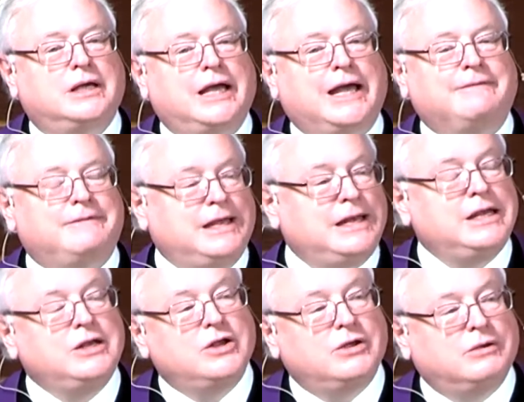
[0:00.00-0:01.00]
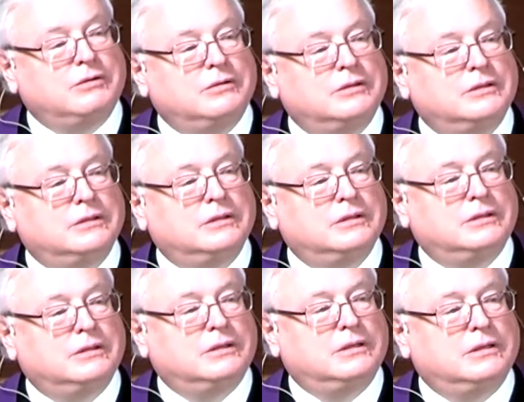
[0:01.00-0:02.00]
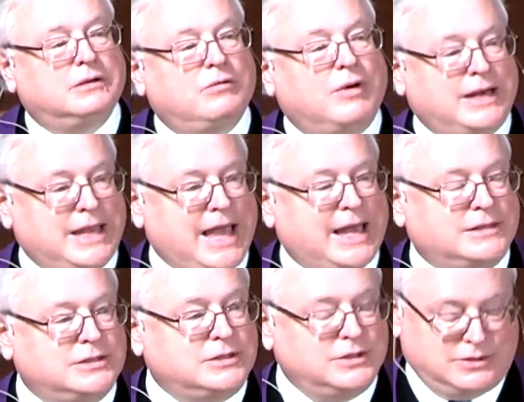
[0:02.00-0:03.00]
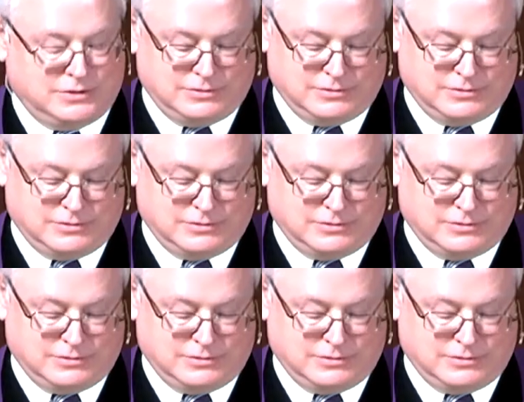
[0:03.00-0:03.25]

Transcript: And then he knew what he had to do.